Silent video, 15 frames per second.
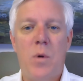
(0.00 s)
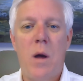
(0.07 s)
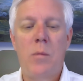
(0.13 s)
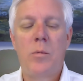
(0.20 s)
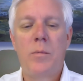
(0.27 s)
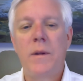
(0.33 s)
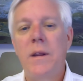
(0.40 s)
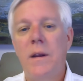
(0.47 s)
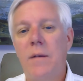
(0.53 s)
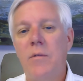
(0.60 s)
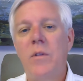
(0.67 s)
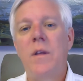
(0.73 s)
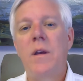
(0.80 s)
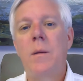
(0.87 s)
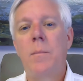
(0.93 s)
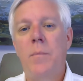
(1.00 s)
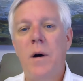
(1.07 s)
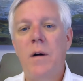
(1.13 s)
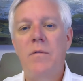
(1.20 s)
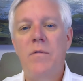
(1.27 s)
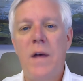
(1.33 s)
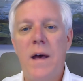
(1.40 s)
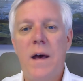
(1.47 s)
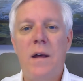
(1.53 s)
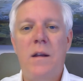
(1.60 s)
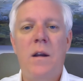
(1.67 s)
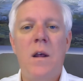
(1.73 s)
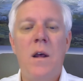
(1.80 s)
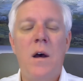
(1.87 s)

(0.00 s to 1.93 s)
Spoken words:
probably, and everything above that